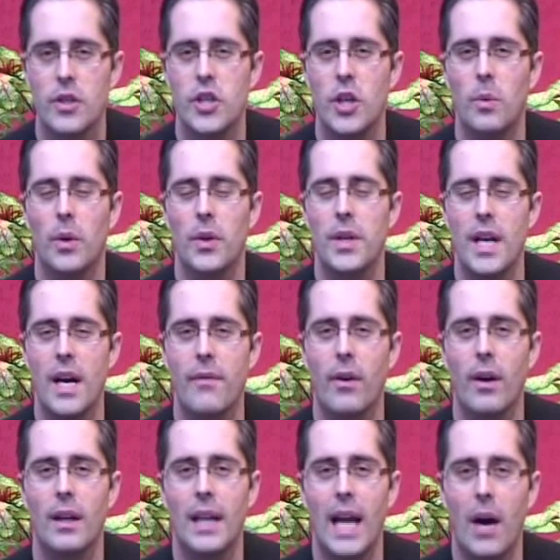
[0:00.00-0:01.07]
She will
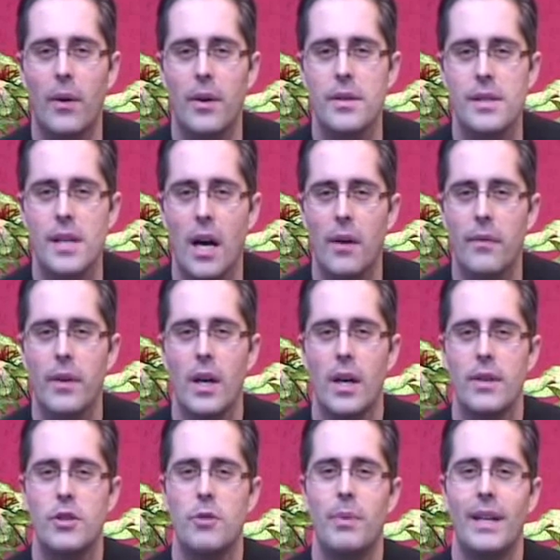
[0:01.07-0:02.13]
never allow herself
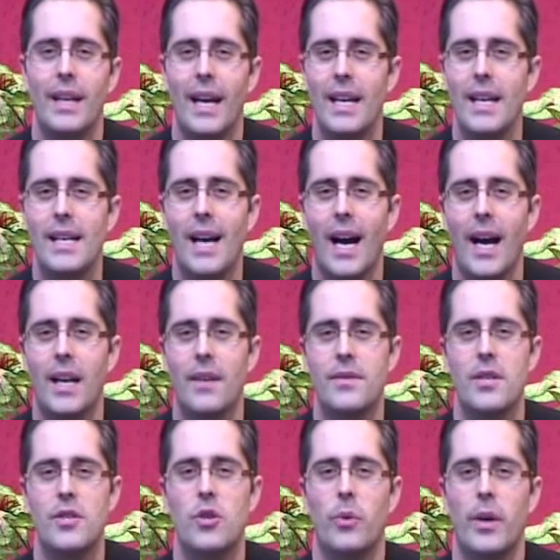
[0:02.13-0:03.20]
to be in any kind
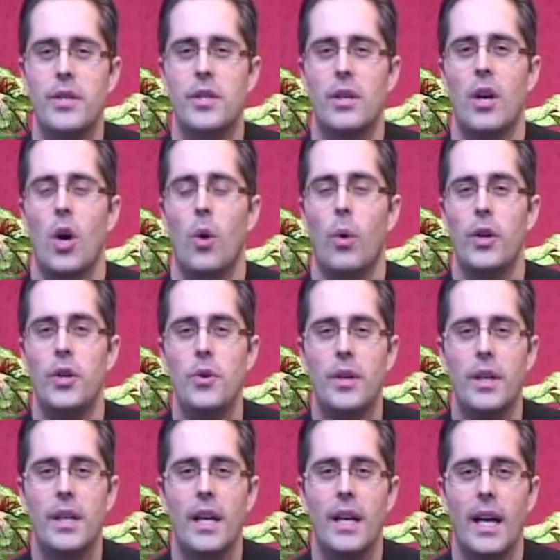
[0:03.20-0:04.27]
of situation where
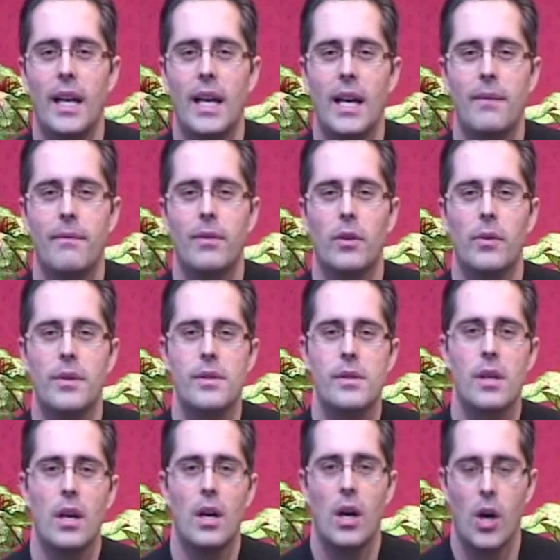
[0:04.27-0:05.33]
you could get any
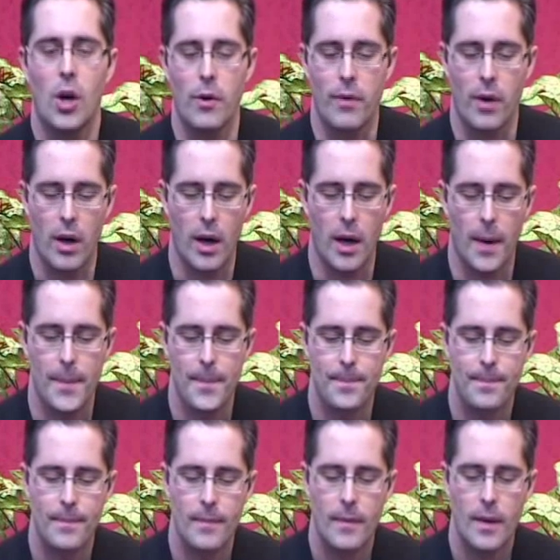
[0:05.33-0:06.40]
influence over her.
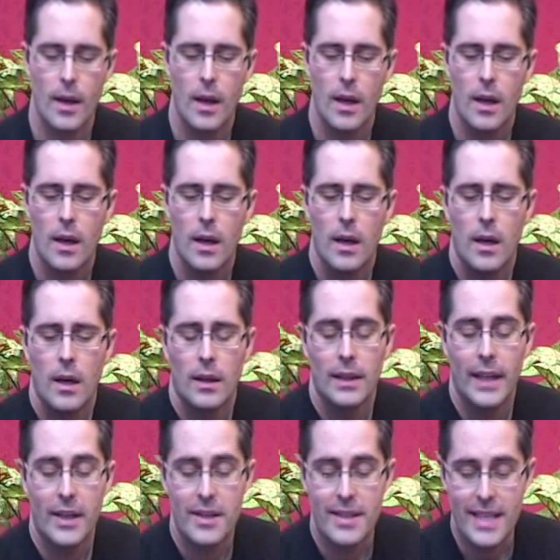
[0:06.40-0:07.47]

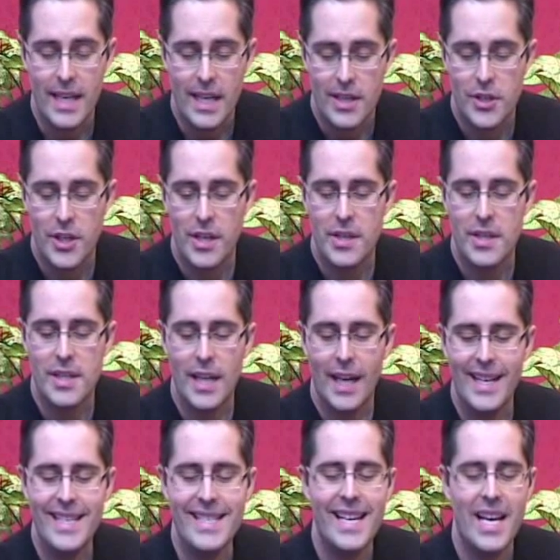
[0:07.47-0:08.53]
Letter D, she
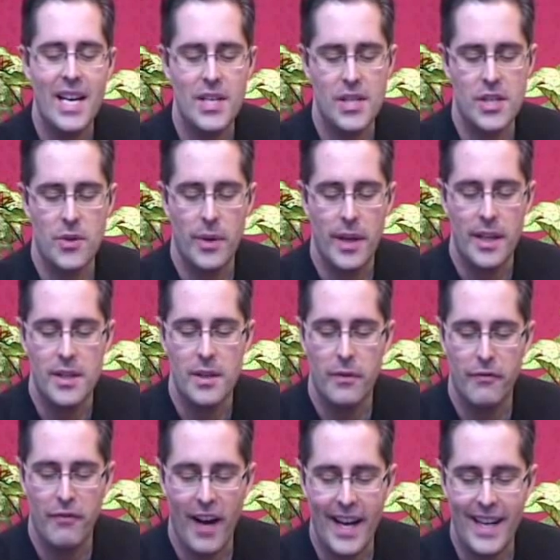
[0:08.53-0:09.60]
studies history
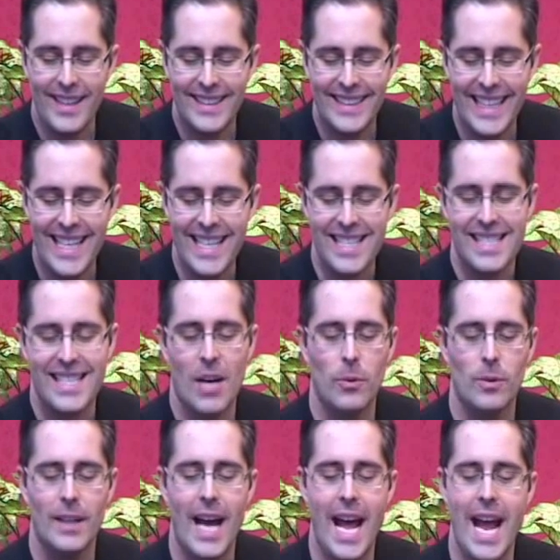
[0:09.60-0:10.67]
to find things
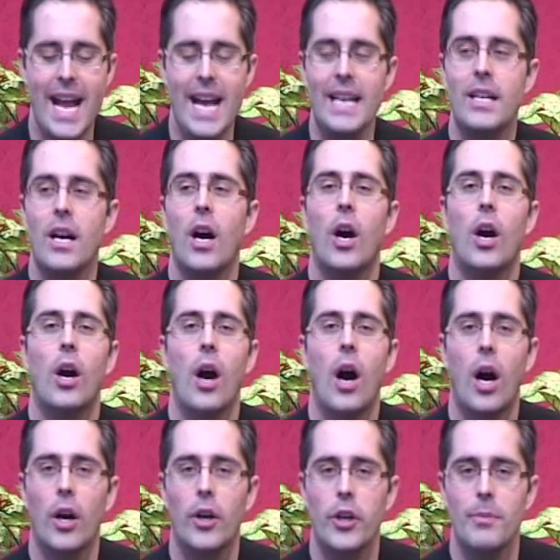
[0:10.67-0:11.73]
that will aid
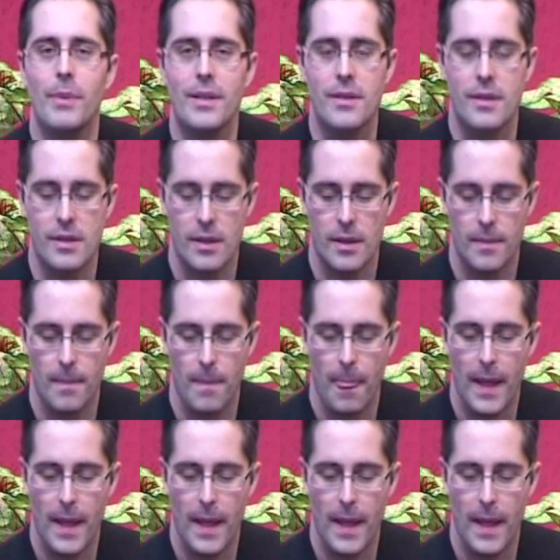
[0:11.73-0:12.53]
her arguments.